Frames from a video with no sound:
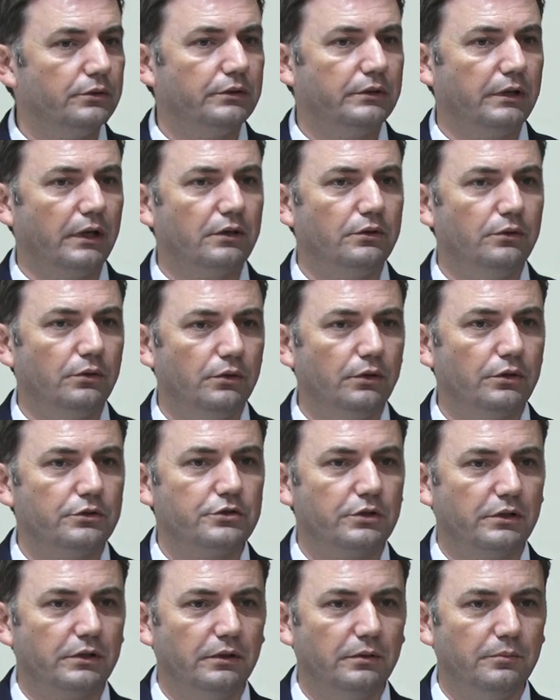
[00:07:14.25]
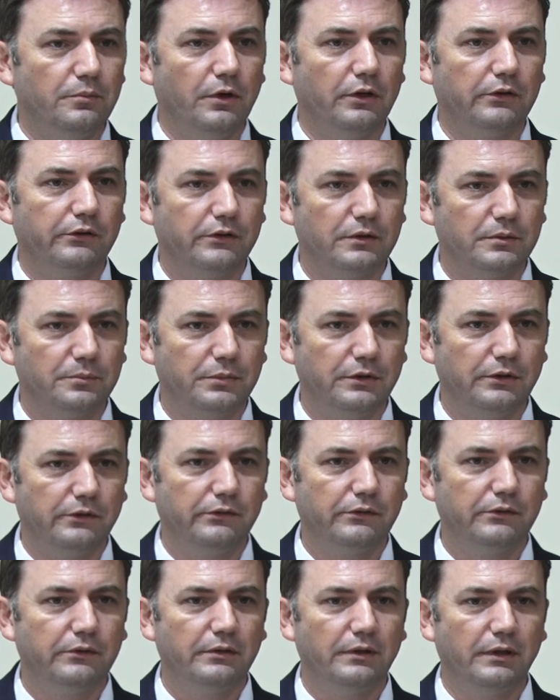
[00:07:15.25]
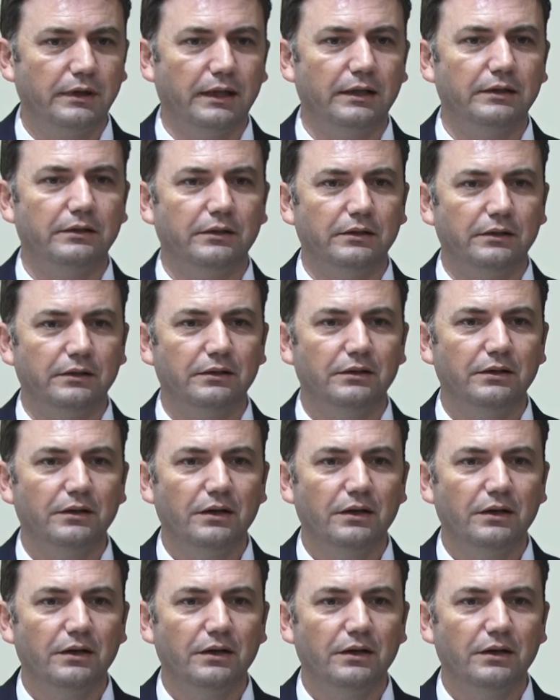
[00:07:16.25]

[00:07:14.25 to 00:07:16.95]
technological masterpiece, landing